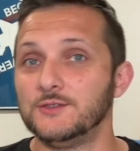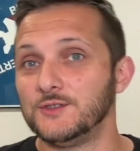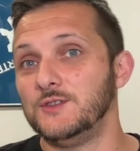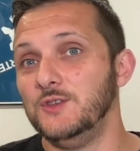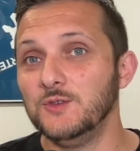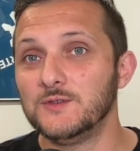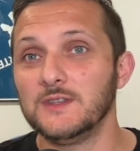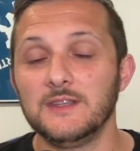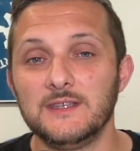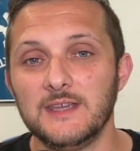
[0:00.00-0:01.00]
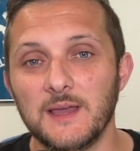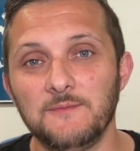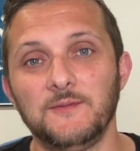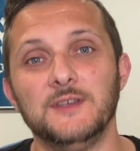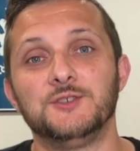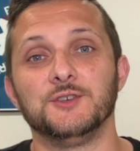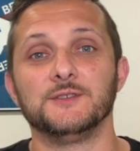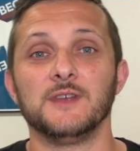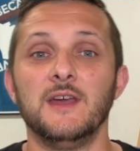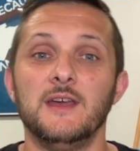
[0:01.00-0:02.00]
just using the DM features,